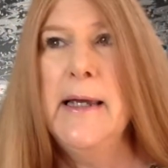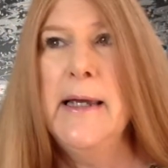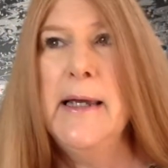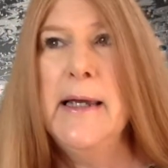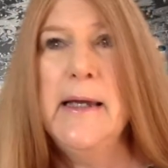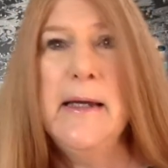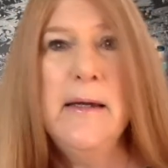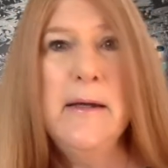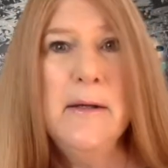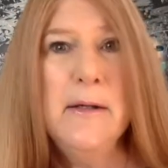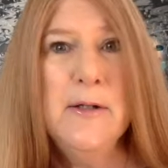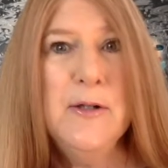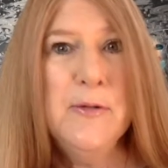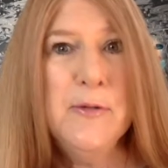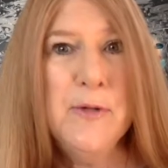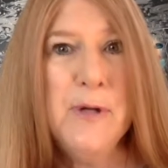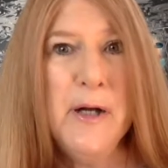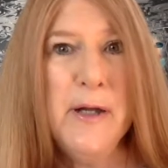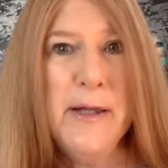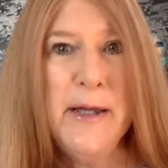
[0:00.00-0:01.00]
and don't
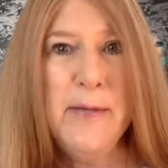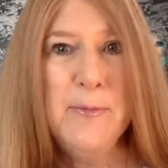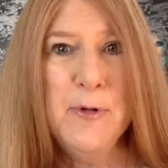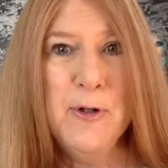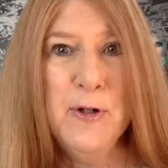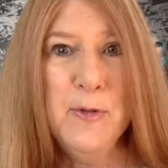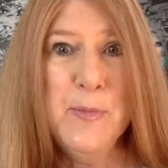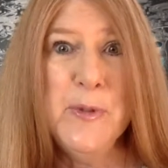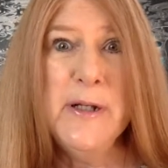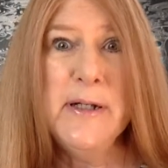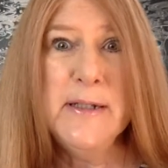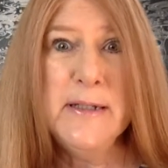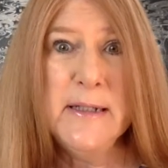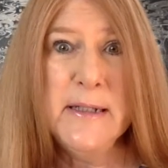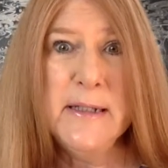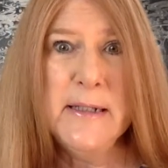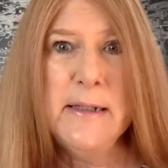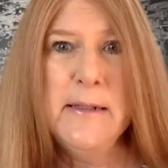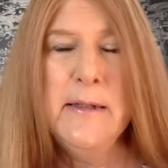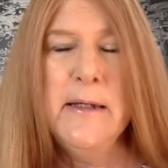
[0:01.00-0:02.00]
know how that broke, but it
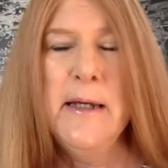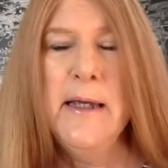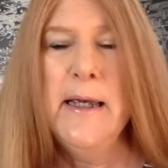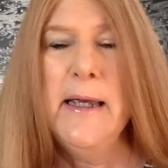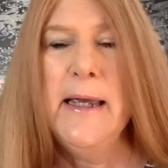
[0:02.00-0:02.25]
did.